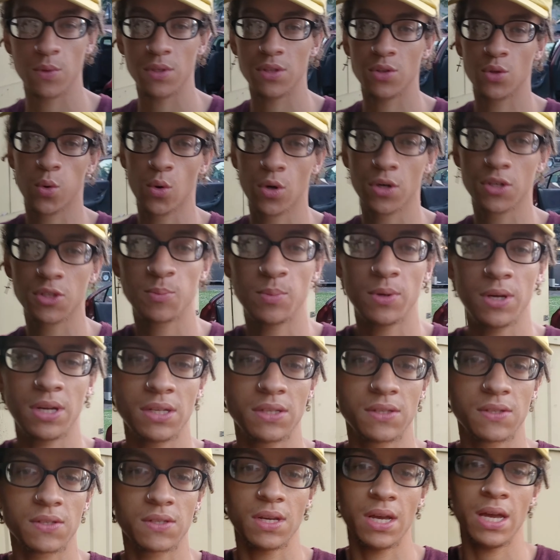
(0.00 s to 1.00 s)
with Torx
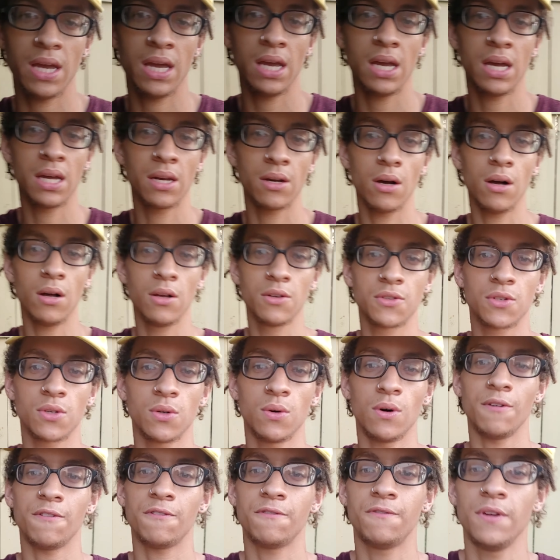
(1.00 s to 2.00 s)
bits and
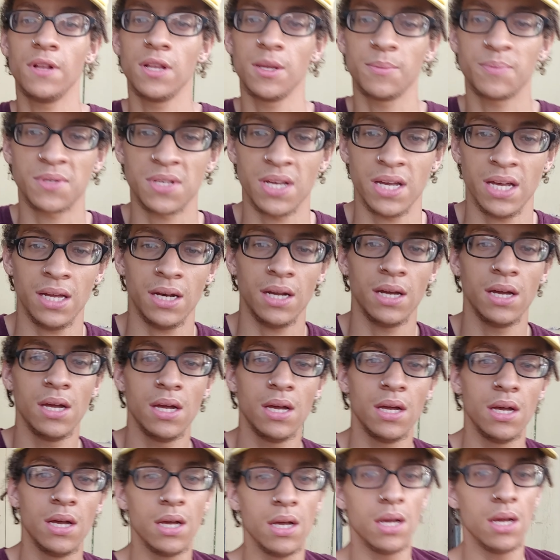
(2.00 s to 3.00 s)
also a Phillips head
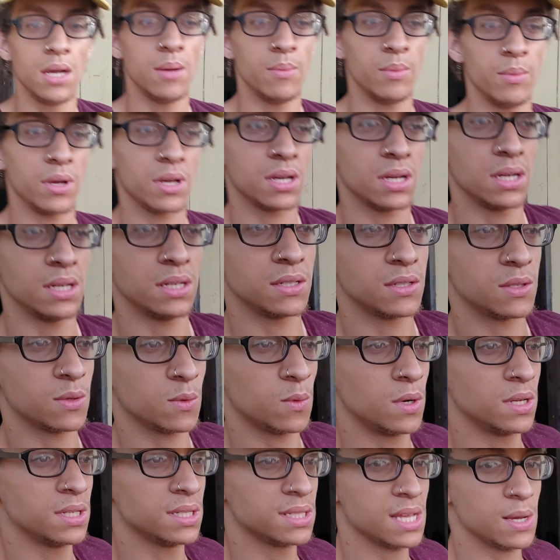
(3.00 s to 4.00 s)
because the
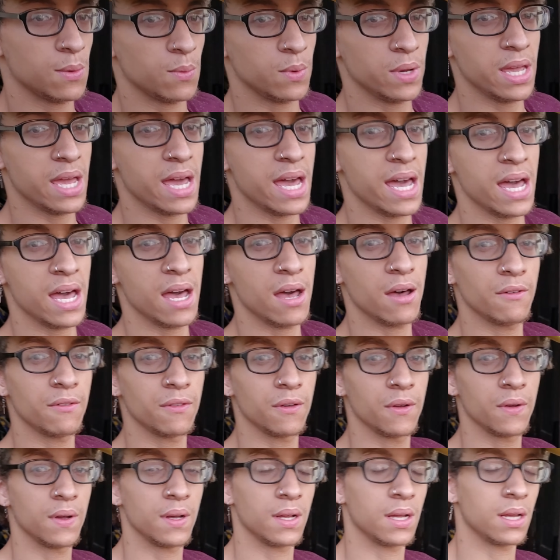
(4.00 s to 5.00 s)
ones that we have
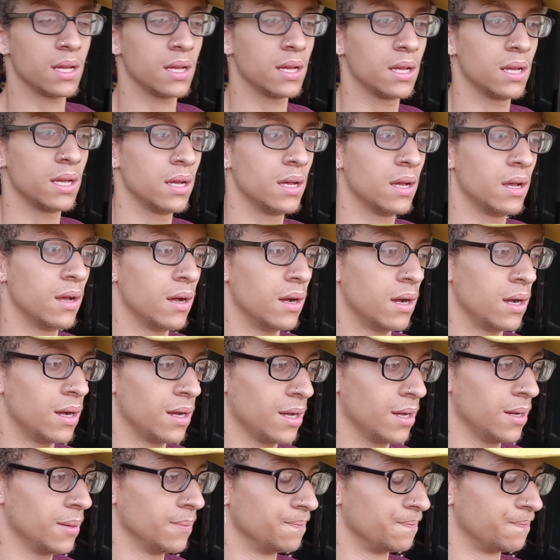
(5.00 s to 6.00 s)

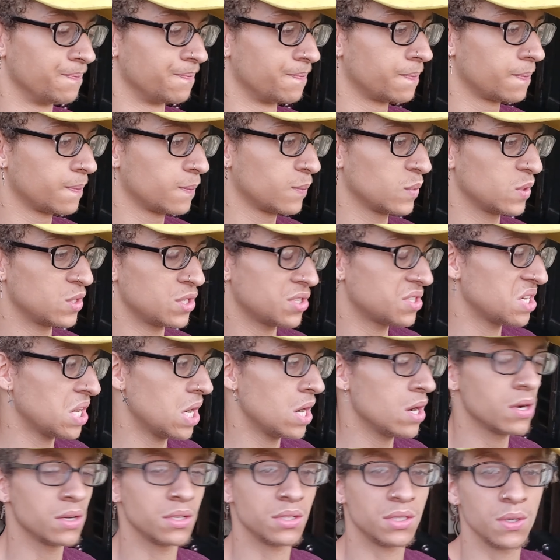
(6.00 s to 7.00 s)
um, just
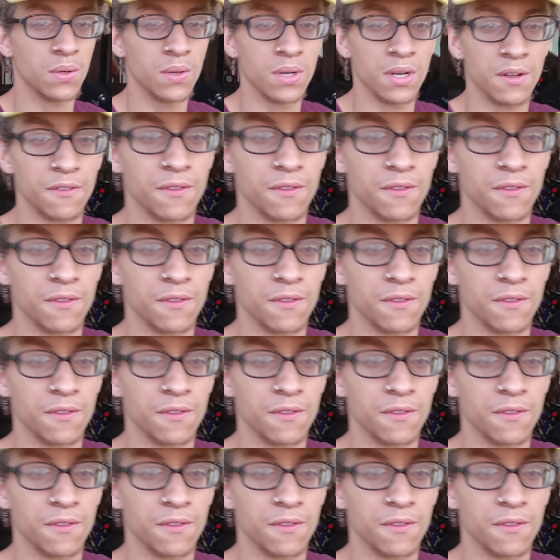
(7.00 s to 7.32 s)
aren't doing